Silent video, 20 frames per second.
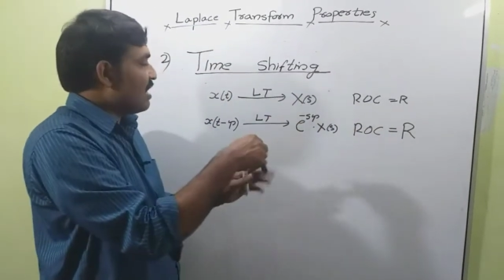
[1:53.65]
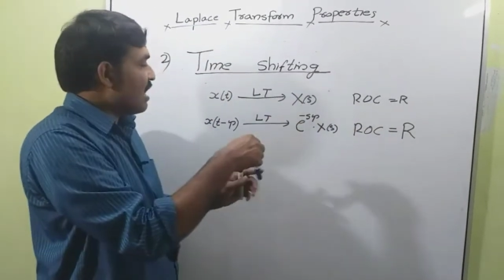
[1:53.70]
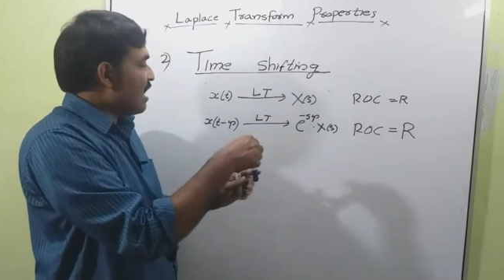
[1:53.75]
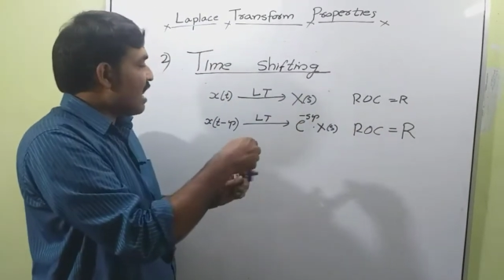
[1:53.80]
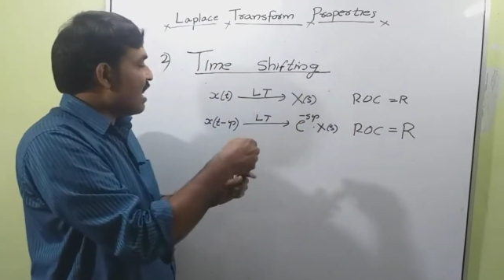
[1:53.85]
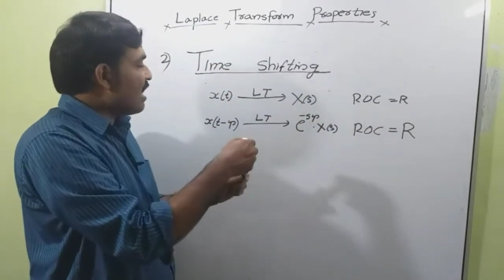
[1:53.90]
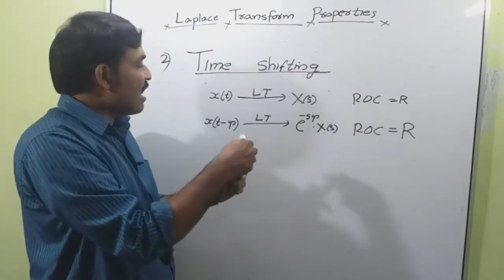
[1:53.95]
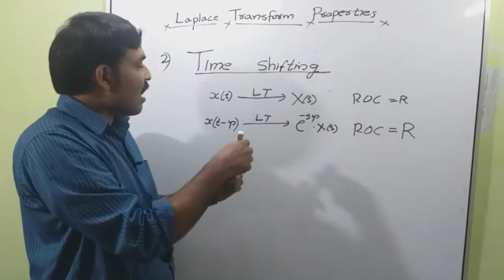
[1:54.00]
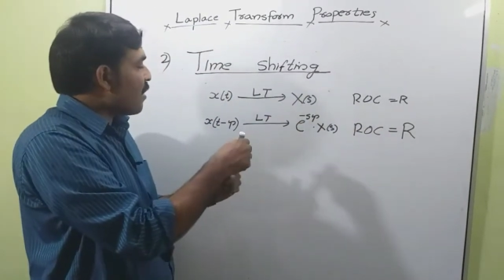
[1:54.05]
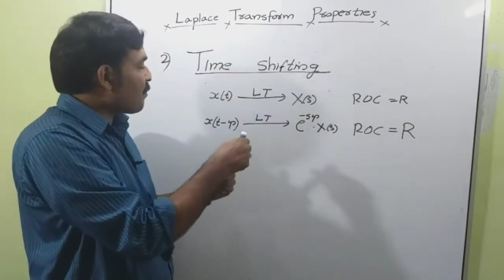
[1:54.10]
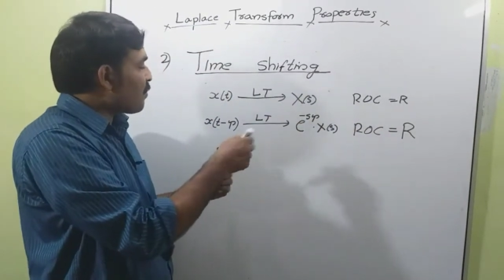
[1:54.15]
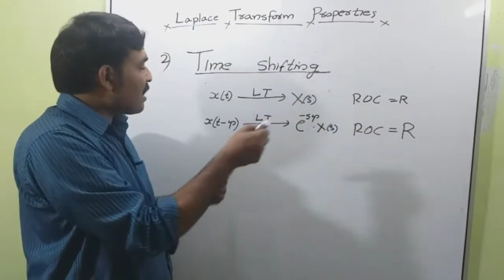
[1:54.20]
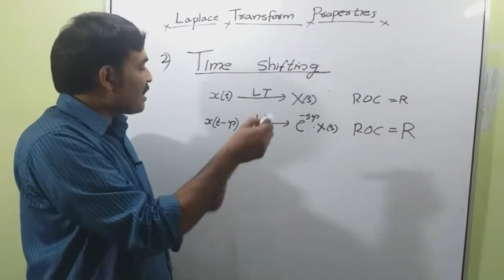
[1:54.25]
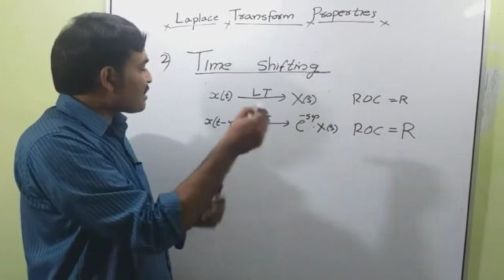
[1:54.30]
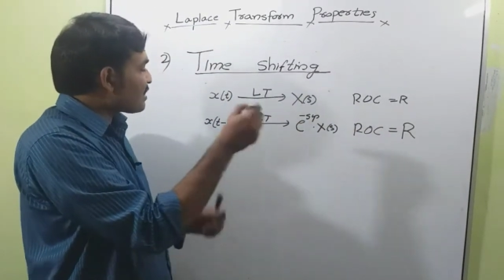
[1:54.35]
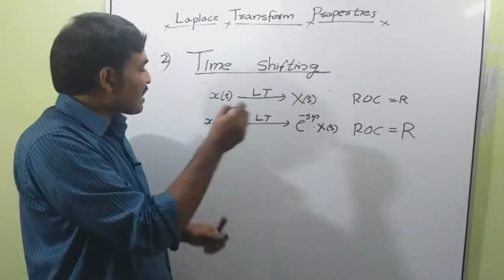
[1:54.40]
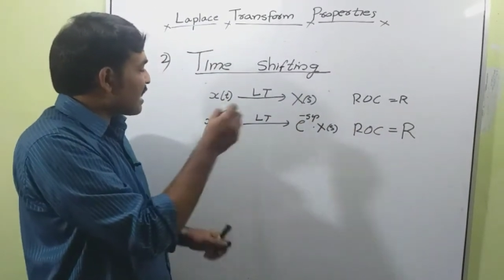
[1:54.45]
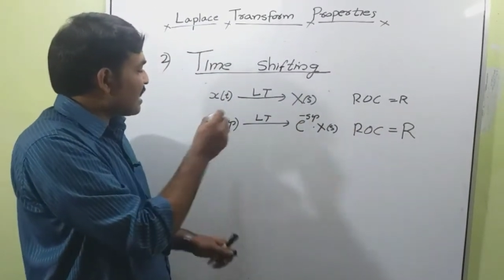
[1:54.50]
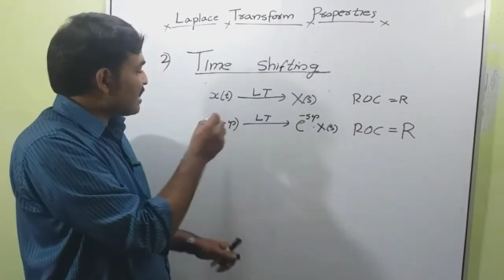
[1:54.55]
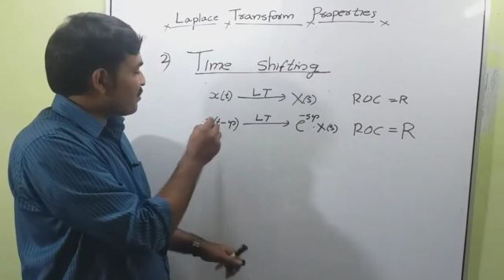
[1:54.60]
And Laplace
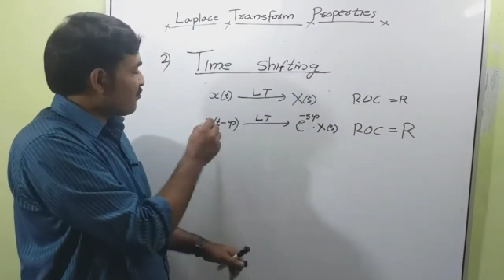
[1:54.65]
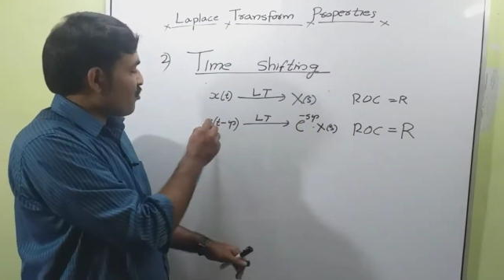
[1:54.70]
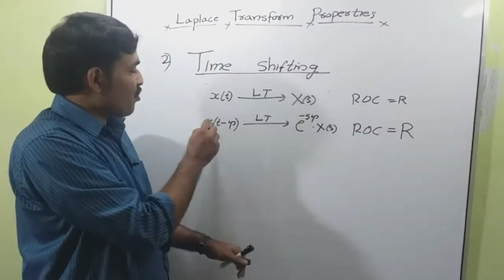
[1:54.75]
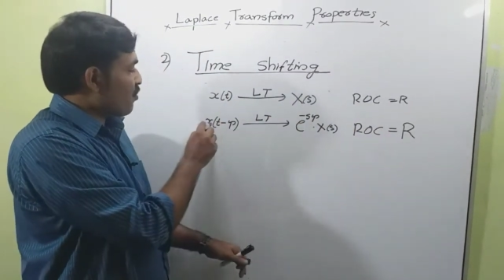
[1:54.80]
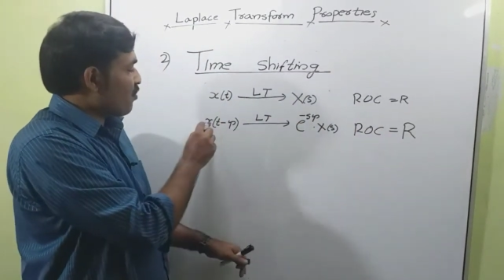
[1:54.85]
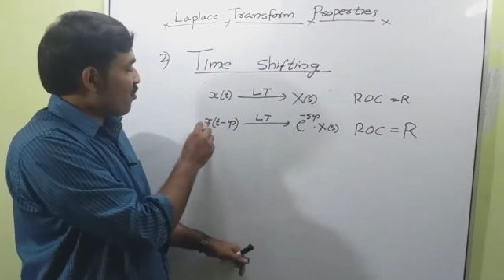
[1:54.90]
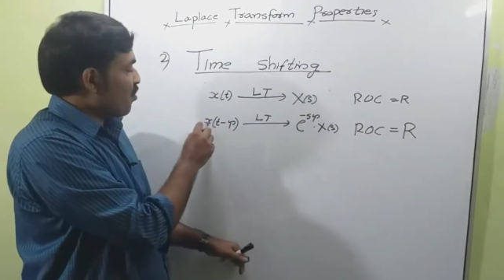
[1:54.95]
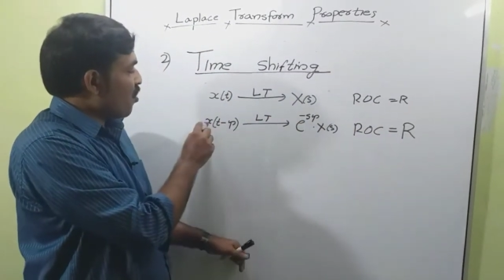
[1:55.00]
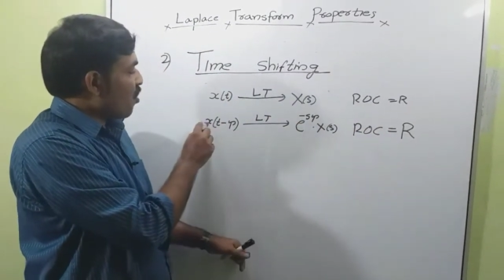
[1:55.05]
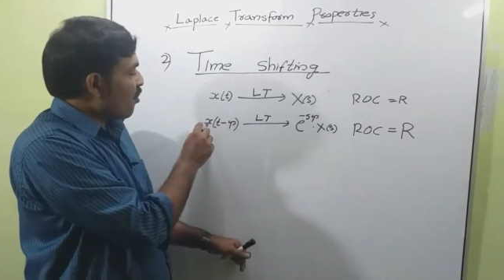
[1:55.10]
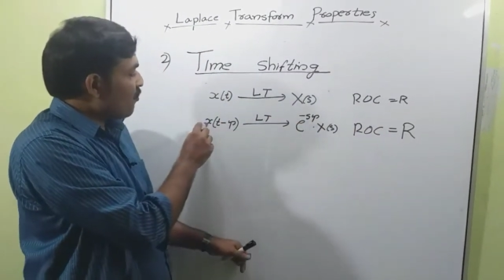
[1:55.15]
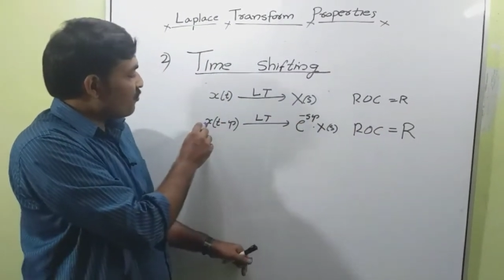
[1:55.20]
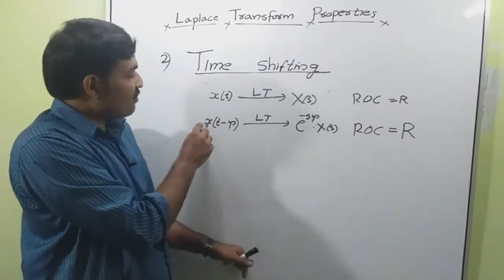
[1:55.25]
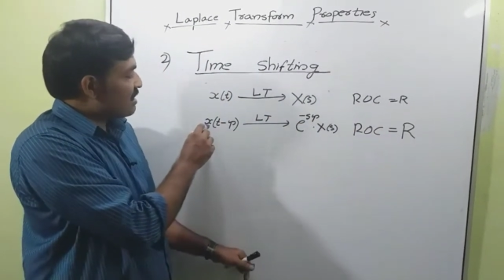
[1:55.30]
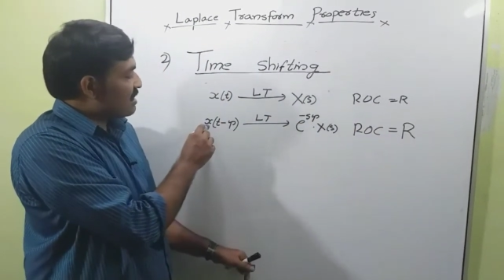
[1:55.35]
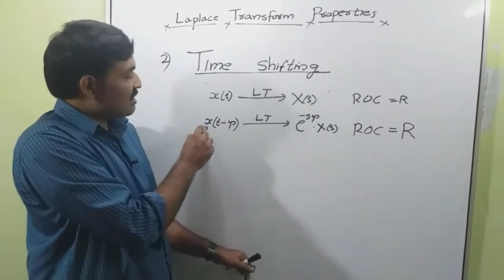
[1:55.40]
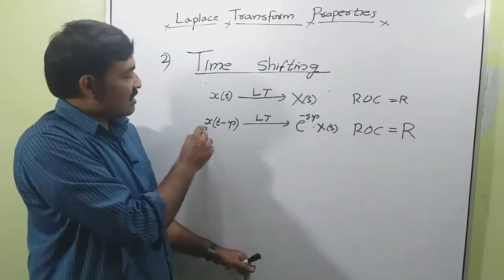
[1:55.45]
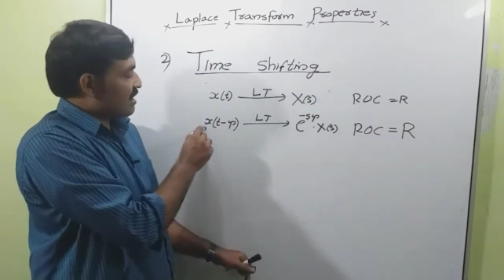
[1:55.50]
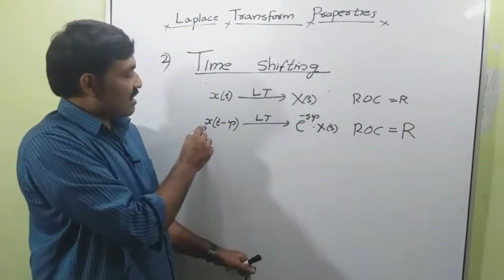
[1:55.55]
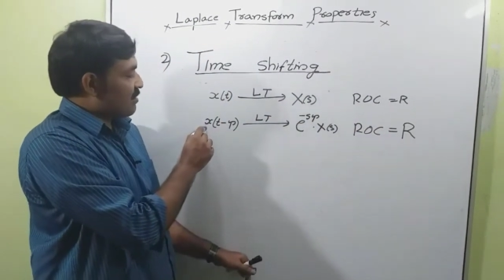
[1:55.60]
transform of
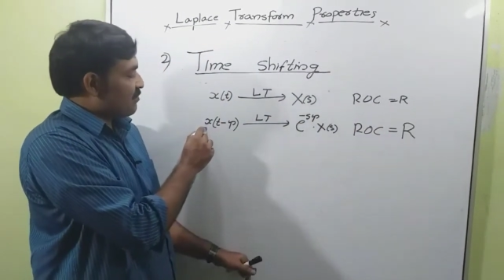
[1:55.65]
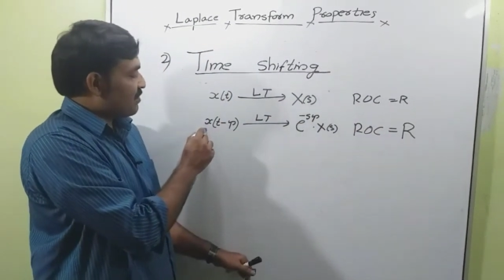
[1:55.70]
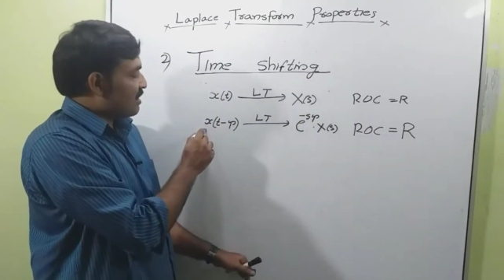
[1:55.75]
this term,